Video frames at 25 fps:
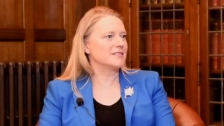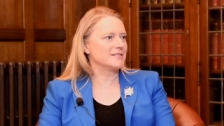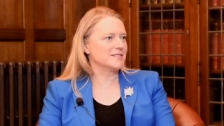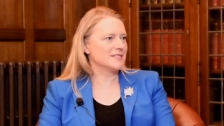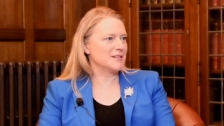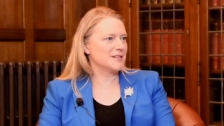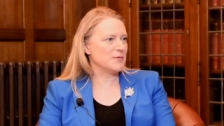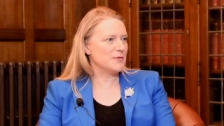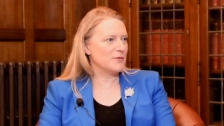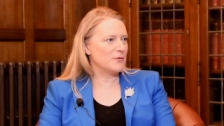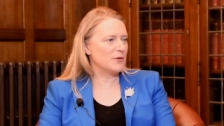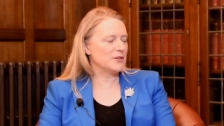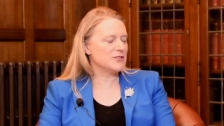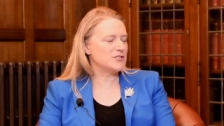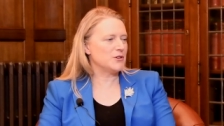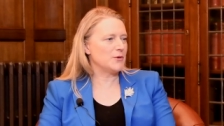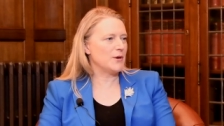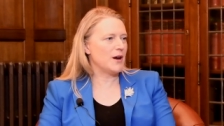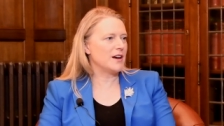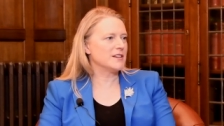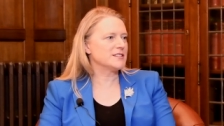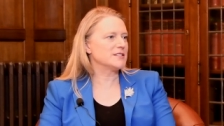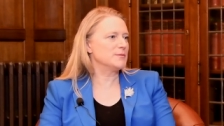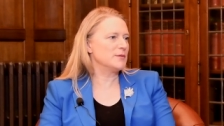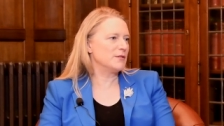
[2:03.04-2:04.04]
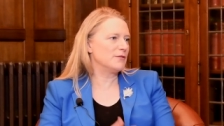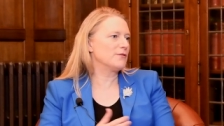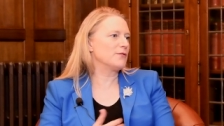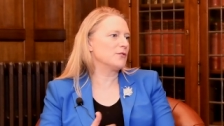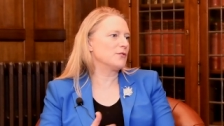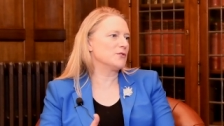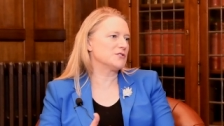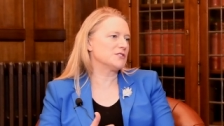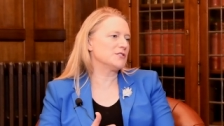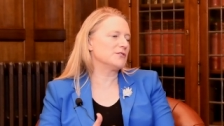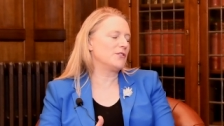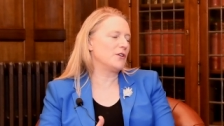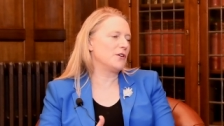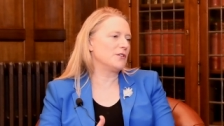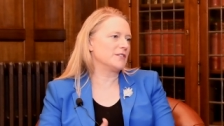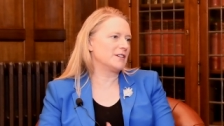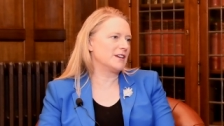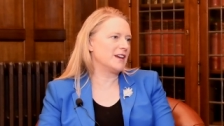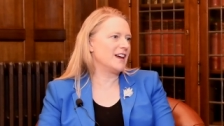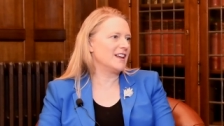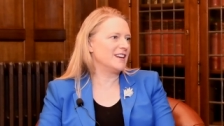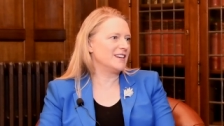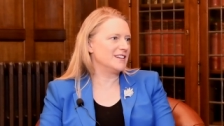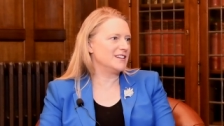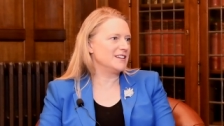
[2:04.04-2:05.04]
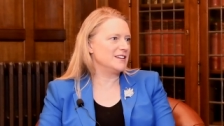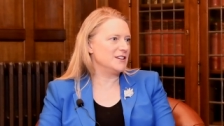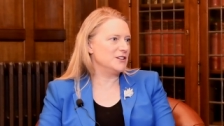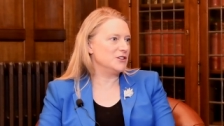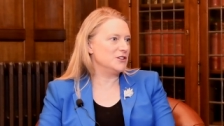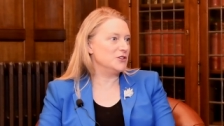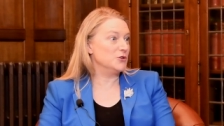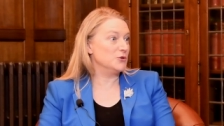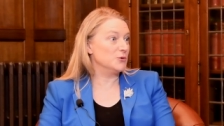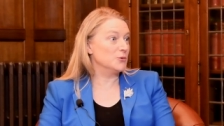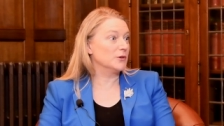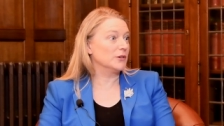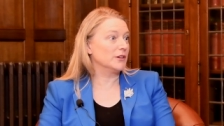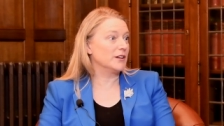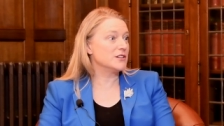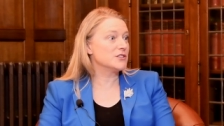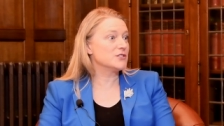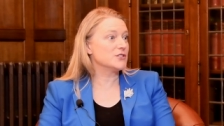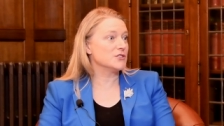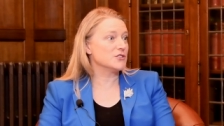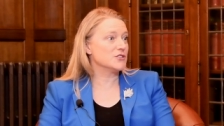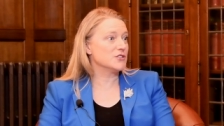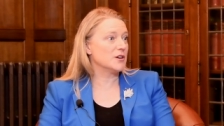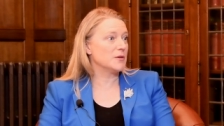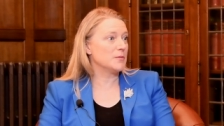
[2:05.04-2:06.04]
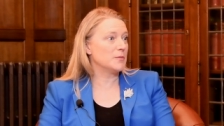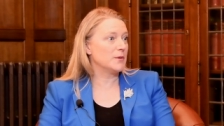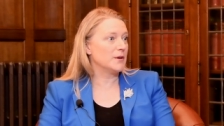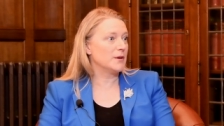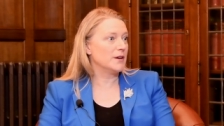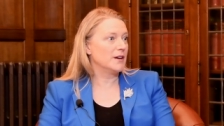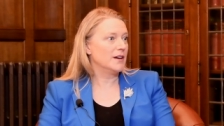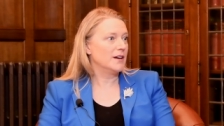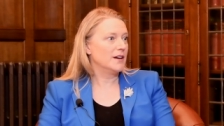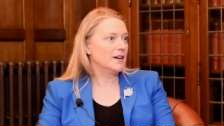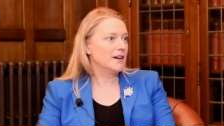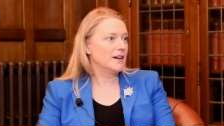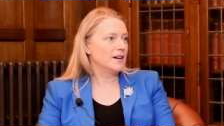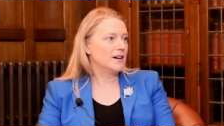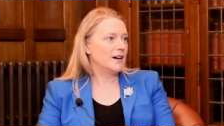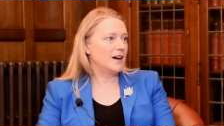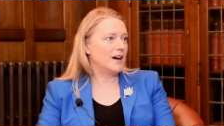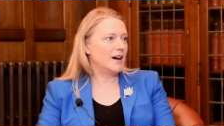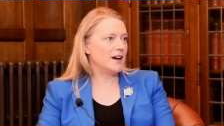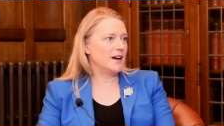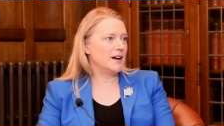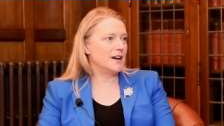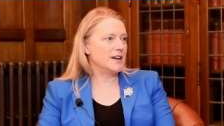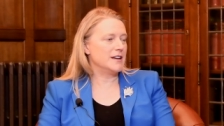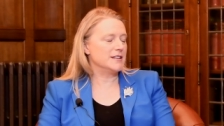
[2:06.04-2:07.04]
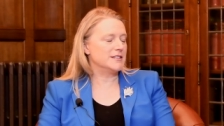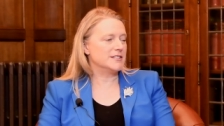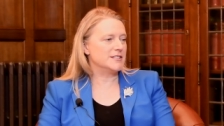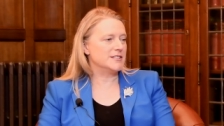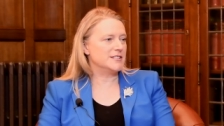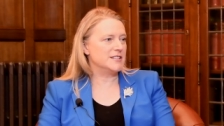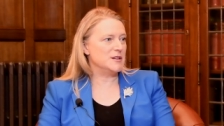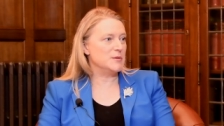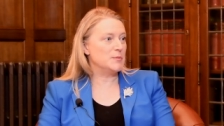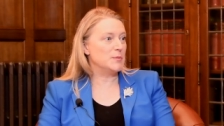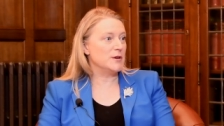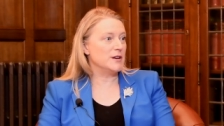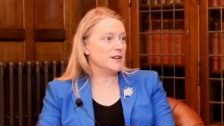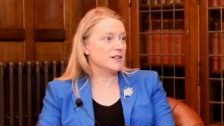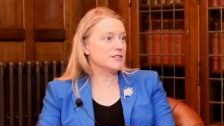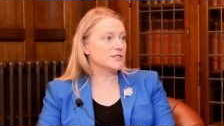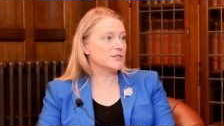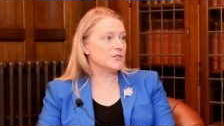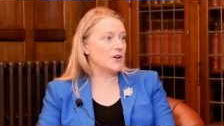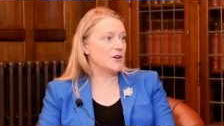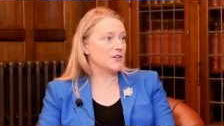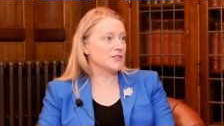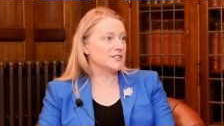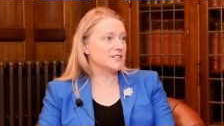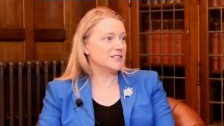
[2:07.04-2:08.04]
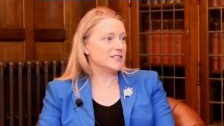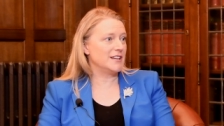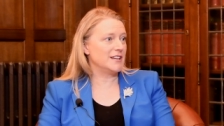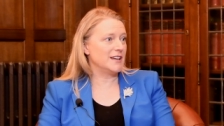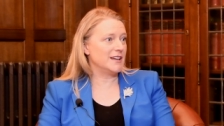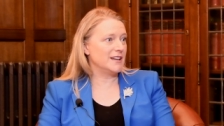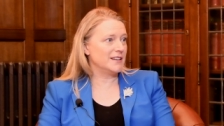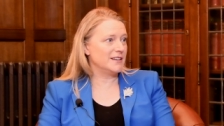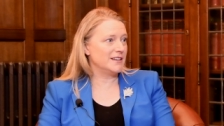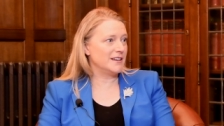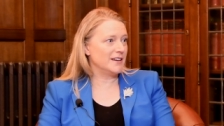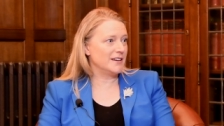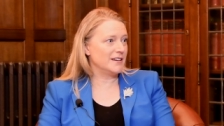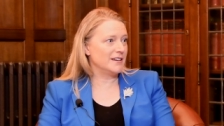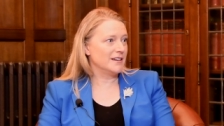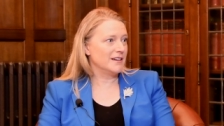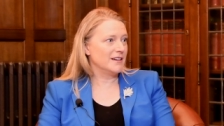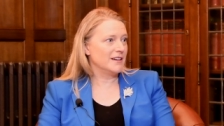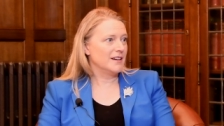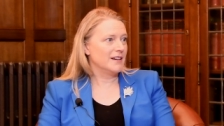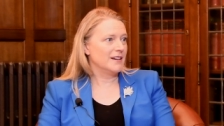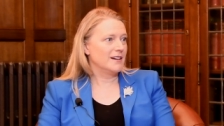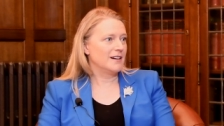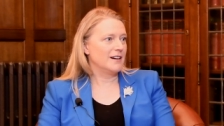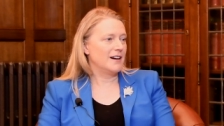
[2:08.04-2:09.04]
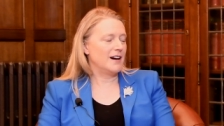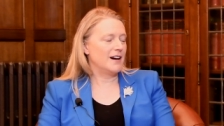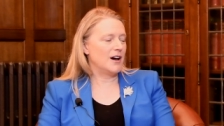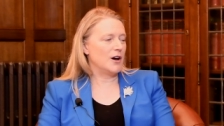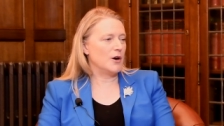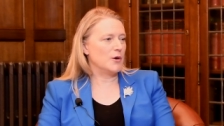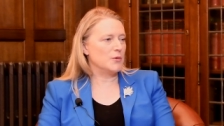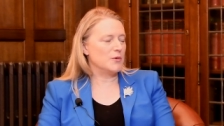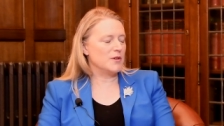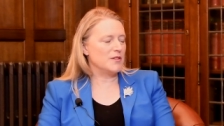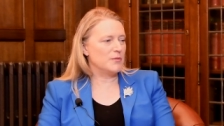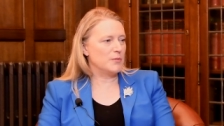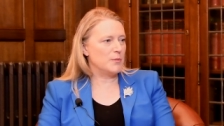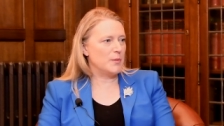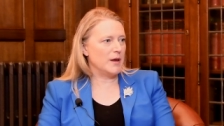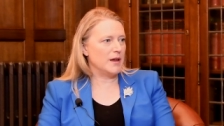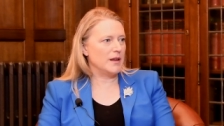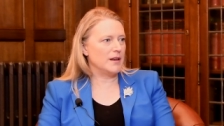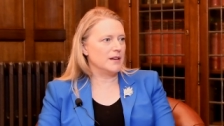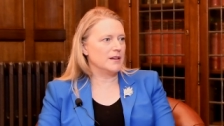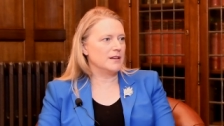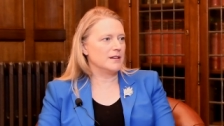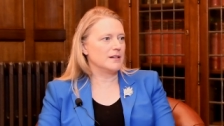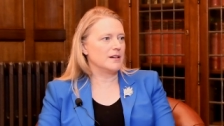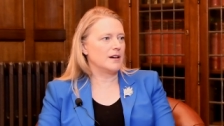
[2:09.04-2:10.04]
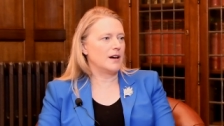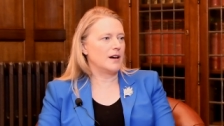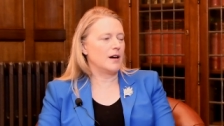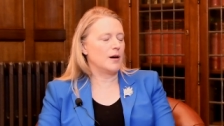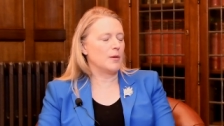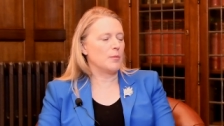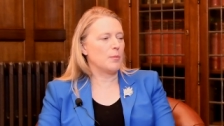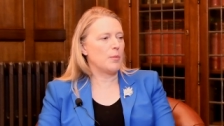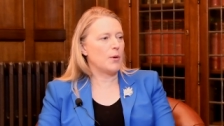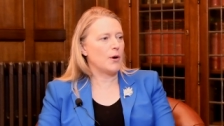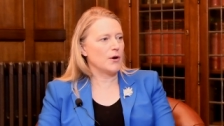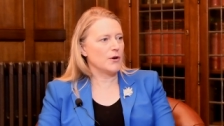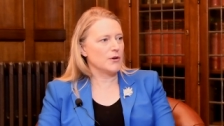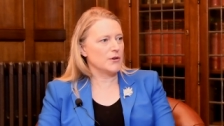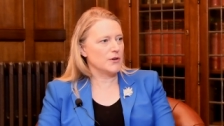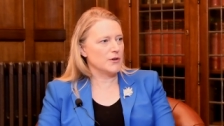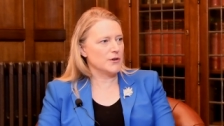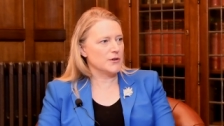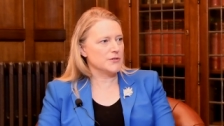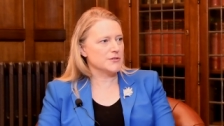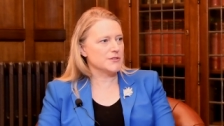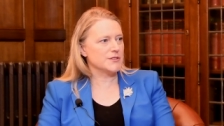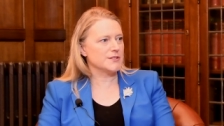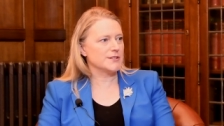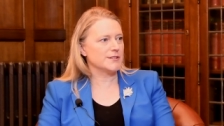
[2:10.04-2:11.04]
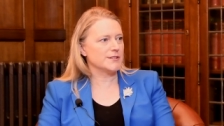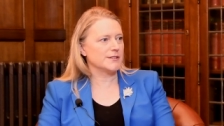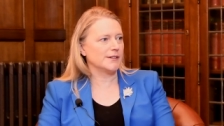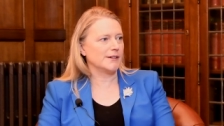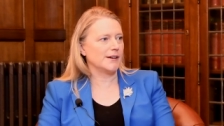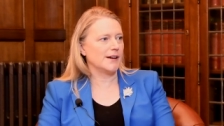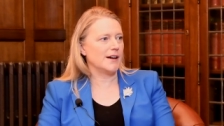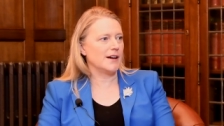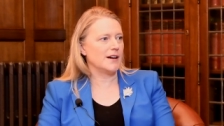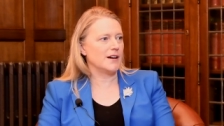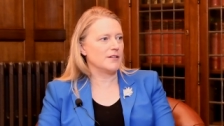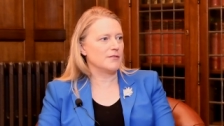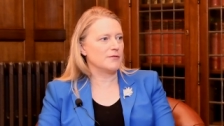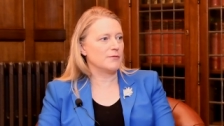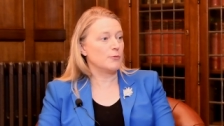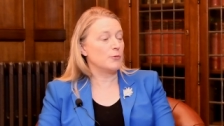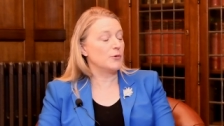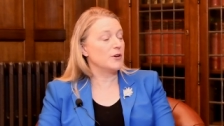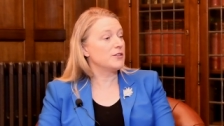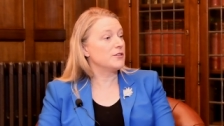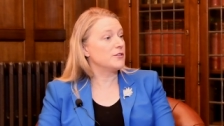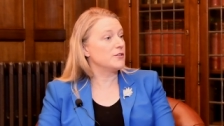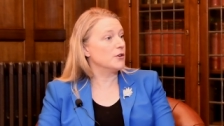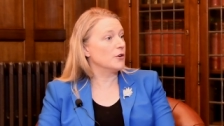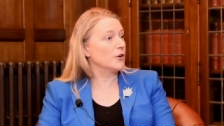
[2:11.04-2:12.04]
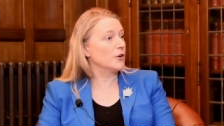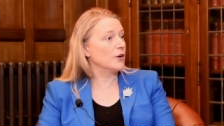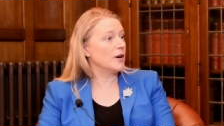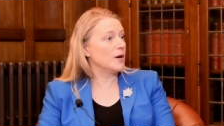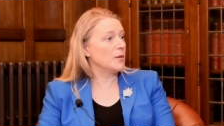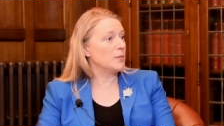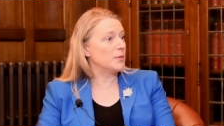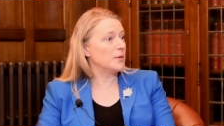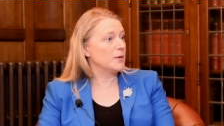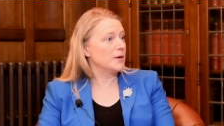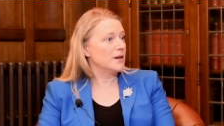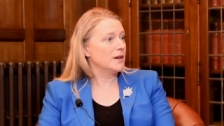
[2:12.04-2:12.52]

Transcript: some of what you asked. I mean, first of all, the Canada-EU relationship. Uh, it's deep and it's long-standing. Mm -hmm. uh, we've been uh, partners uh, with Europe